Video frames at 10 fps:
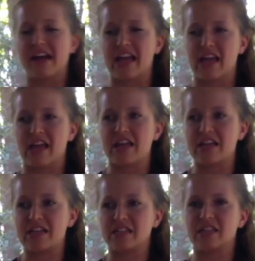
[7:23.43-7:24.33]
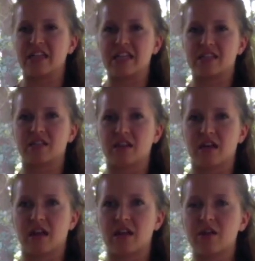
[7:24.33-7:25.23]
And it's
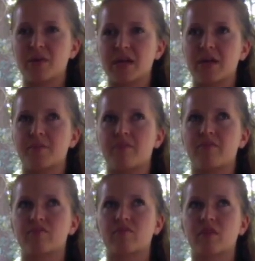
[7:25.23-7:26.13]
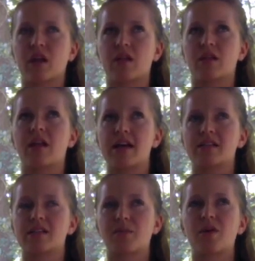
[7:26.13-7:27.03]
a little bit less
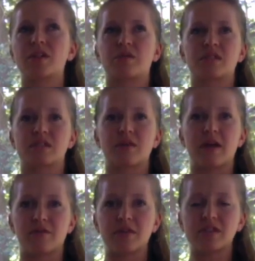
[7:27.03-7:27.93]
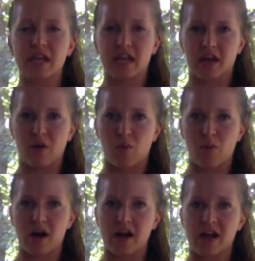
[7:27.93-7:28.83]
support, so it feels like
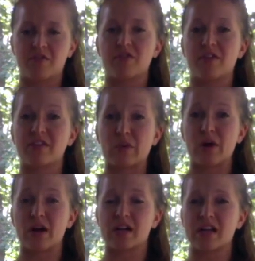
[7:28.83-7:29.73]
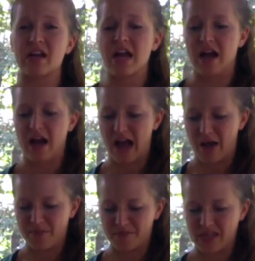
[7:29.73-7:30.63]
wearing, if you've ever worn
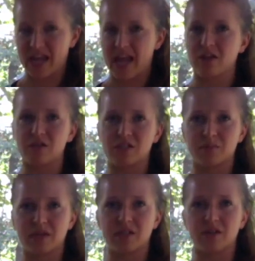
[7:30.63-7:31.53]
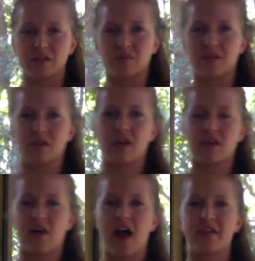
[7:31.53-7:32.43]
an ankle splint or something like
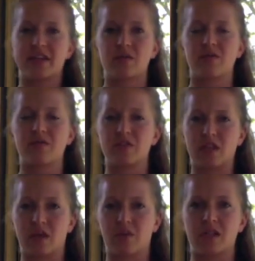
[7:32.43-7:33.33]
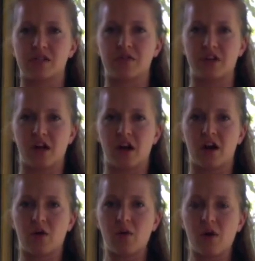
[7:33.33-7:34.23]
that, that's what it feels like, but it's for your
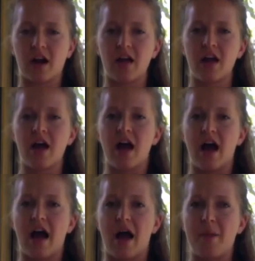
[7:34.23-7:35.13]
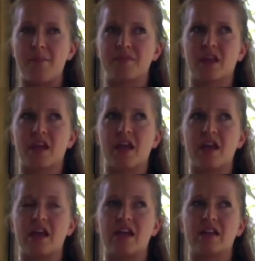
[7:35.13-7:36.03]
core.
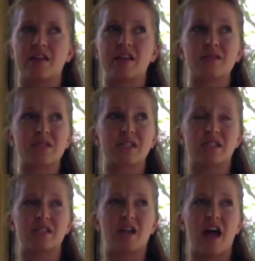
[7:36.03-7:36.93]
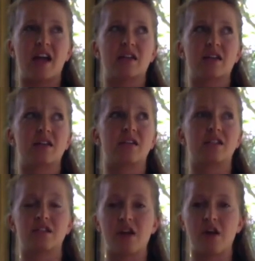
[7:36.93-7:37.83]
And this one is designed,
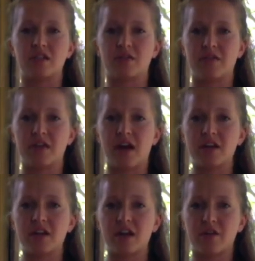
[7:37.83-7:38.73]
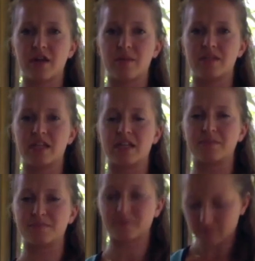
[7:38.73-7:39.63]
you know, to fit under your ribs
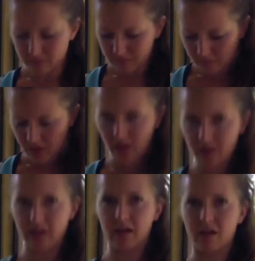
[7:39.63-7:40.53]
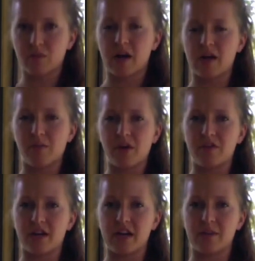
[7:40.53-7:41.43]
and, like, right above
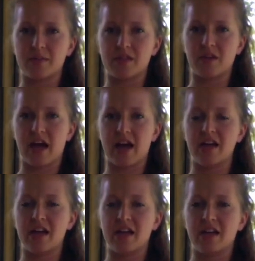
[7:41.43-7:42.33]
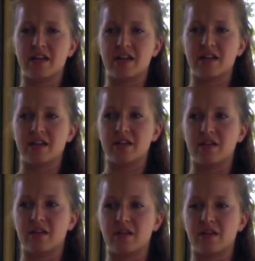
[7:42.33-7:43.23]
your hips so that
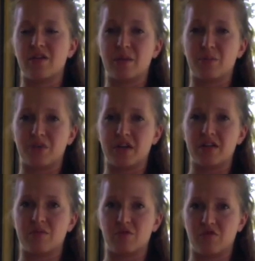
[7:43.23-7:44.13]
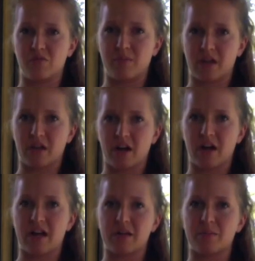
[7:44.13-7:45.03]
you can breathe and move better
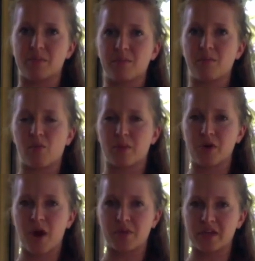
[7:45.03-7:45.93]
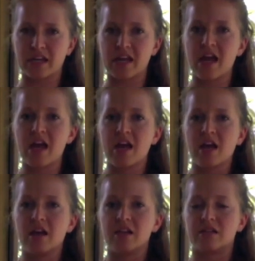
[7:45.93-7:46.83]
and more properly.
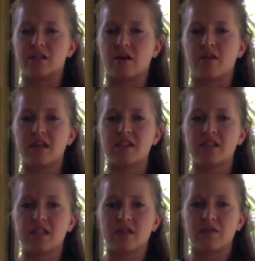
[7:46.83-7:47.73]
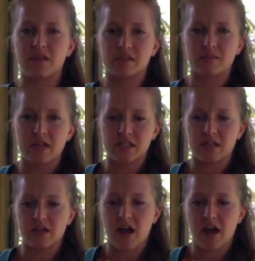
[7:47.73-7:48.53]
So this is the Fit Splint.